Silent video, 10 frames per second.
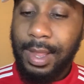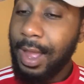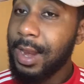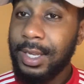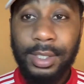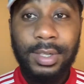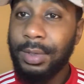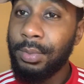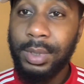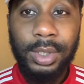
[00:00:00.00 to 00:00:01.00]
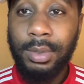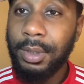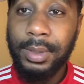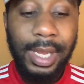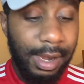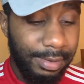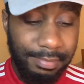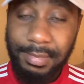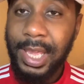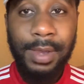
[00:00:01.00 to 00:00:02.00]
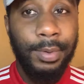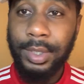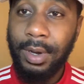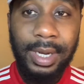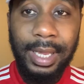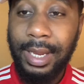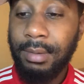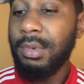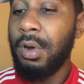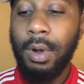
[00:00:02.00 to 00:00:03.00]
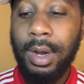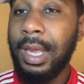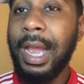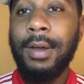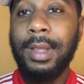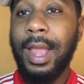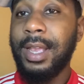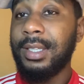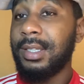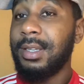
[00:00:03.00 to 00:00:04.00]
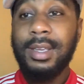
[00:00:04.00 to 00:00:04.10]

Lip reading: And as soon as we was 2-0 down, it was Ollie in or Ollie out, guys.